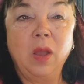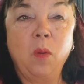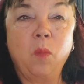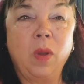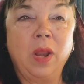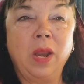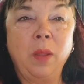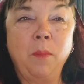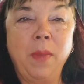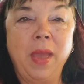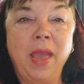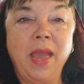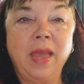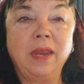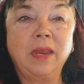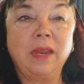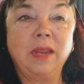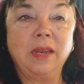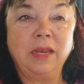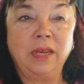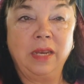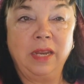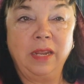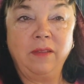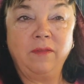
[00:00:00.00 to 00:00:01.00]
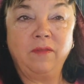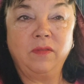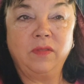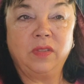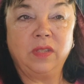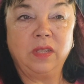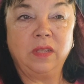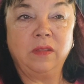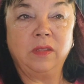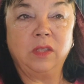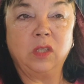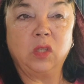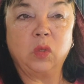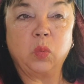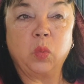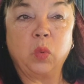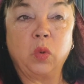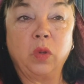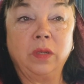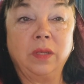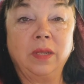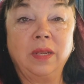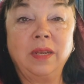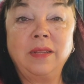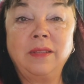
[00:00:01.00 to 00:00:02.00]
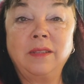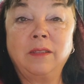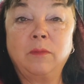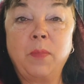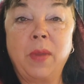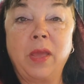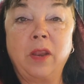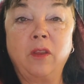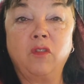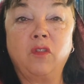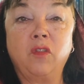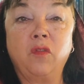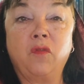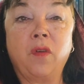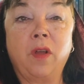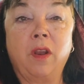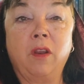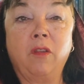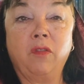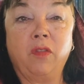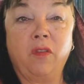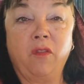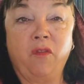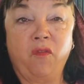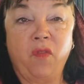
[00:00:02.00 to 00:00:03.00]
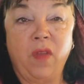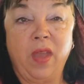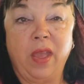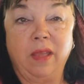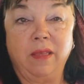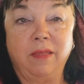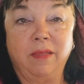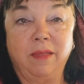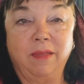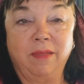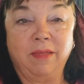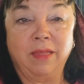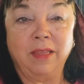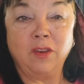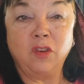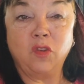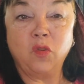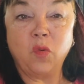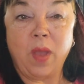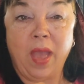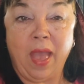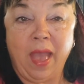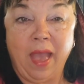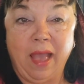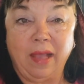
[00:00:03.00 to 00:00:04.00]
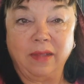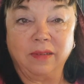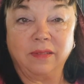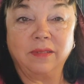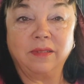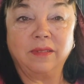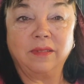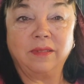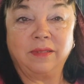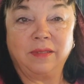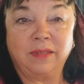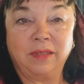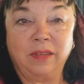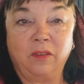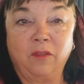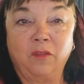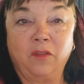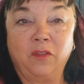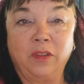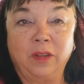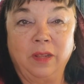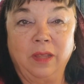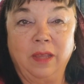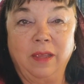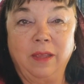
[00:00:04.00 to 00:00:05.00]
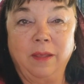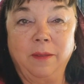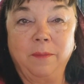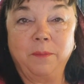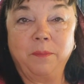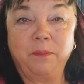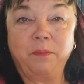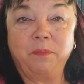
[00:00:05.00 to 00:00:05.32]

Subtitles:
While a man lives in this world, it is better to follow the faith than to act sinfully.